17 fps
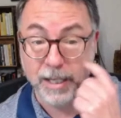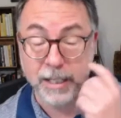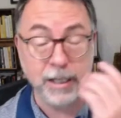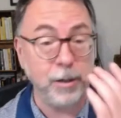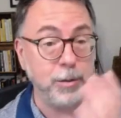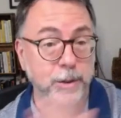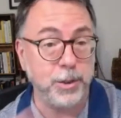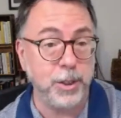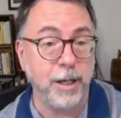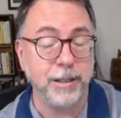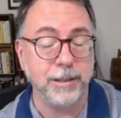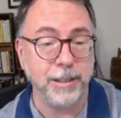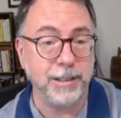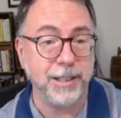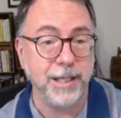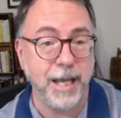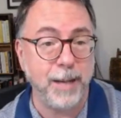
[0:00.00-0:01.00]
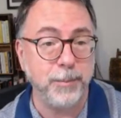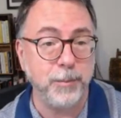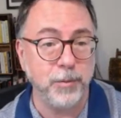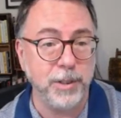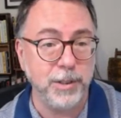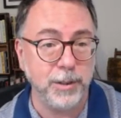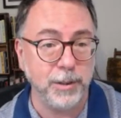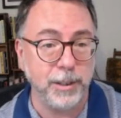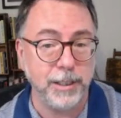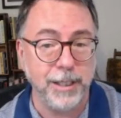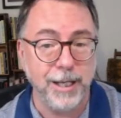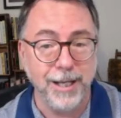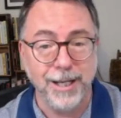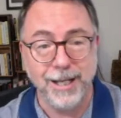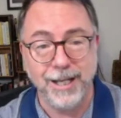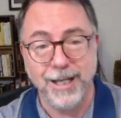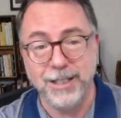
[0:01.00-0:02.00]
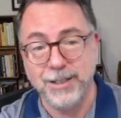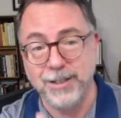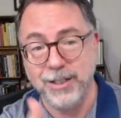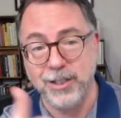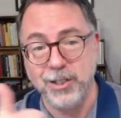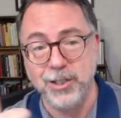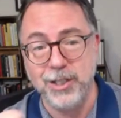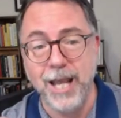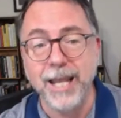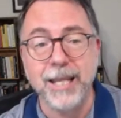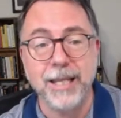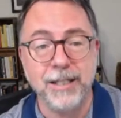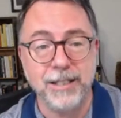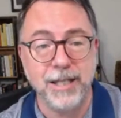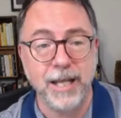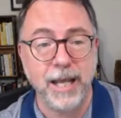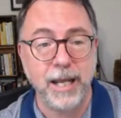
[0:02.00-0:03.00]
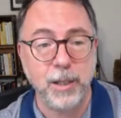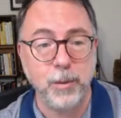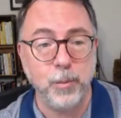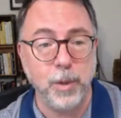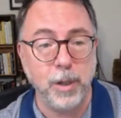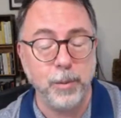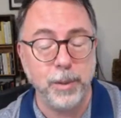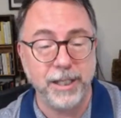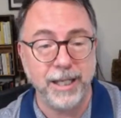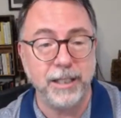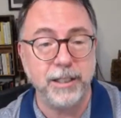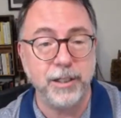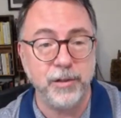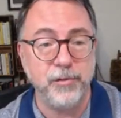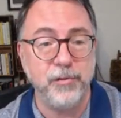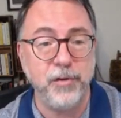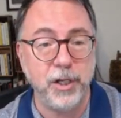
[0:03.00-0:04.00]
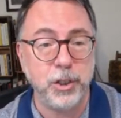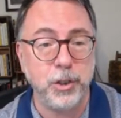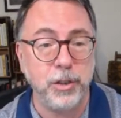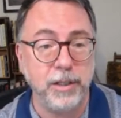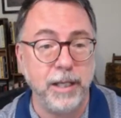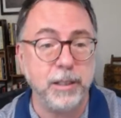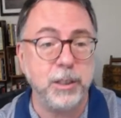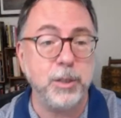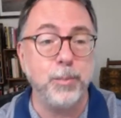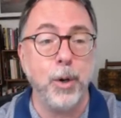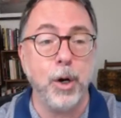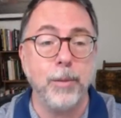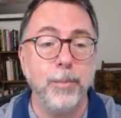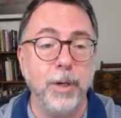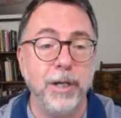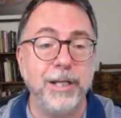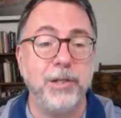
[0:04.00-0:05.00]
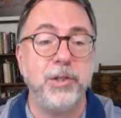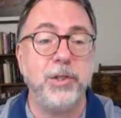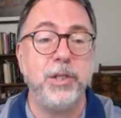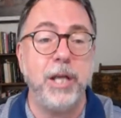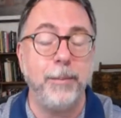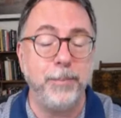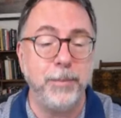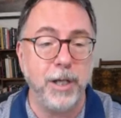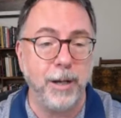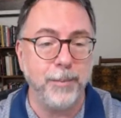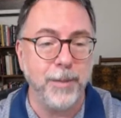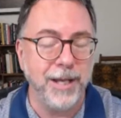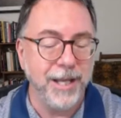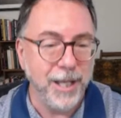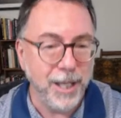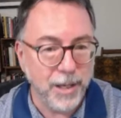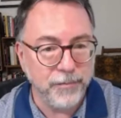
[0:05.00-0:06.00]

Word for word: any other stock that's gapped recently, it's the second day where we get conviction that smart money stepped up.